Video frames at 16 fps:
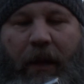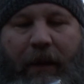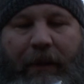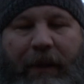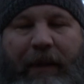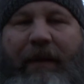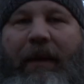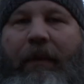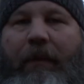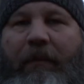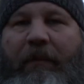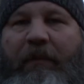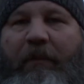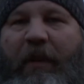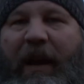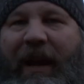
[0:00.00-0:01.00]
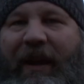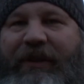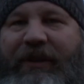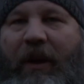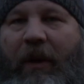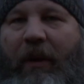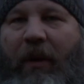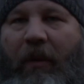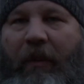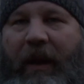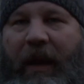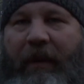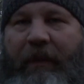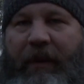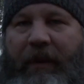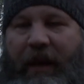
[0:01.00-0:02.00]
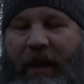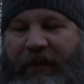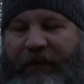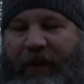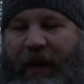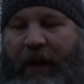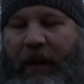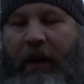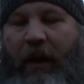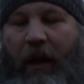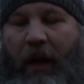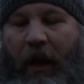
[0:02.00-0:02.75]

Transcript: I think they're playing a joke on me, but it's fine.